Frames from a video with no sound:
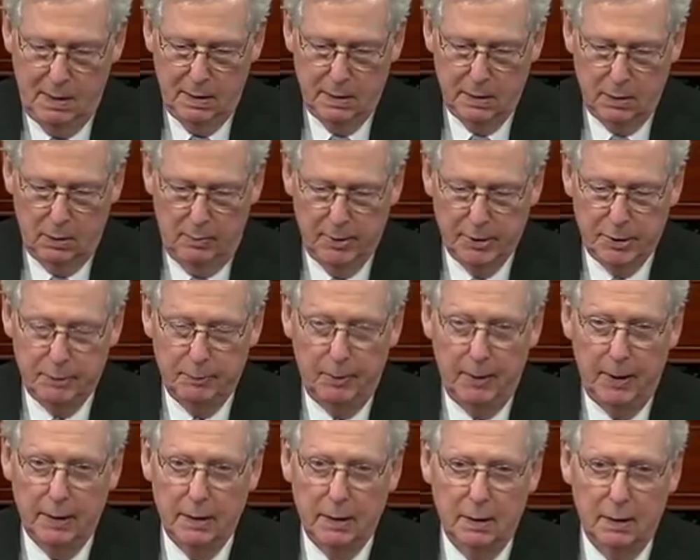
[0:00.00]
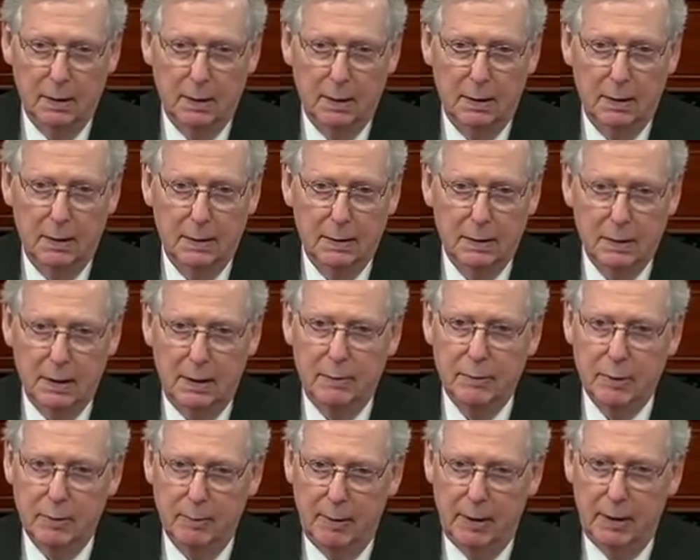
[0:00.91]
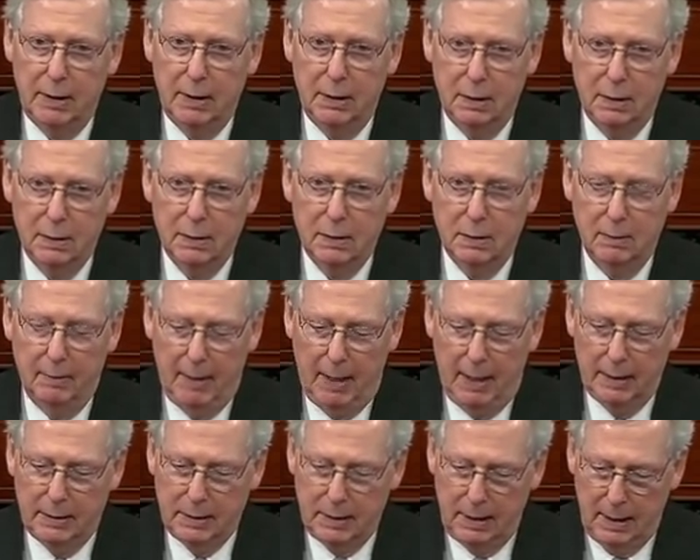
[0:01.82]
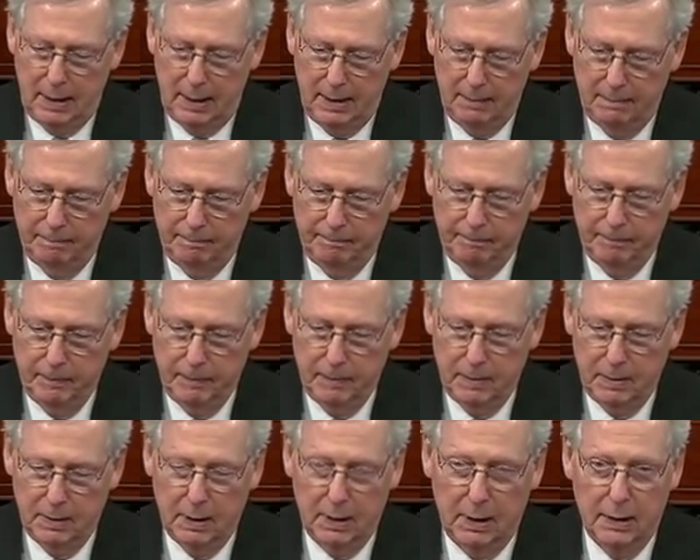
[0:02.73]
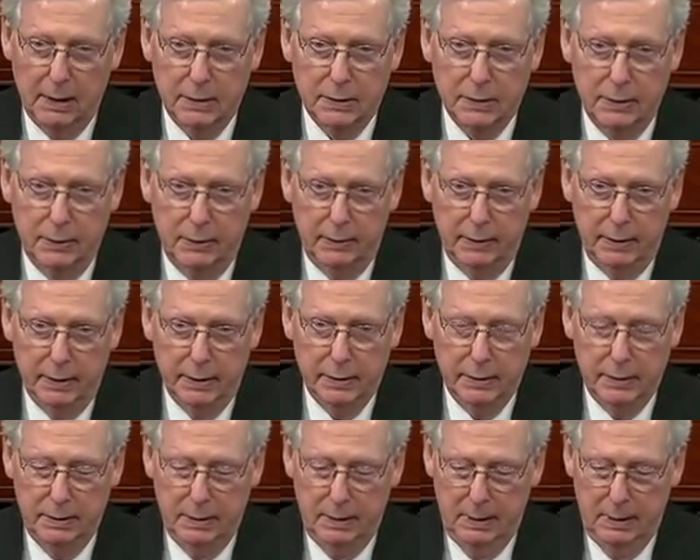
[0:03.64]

So, Mr. President, seems to me it's about time to get serious.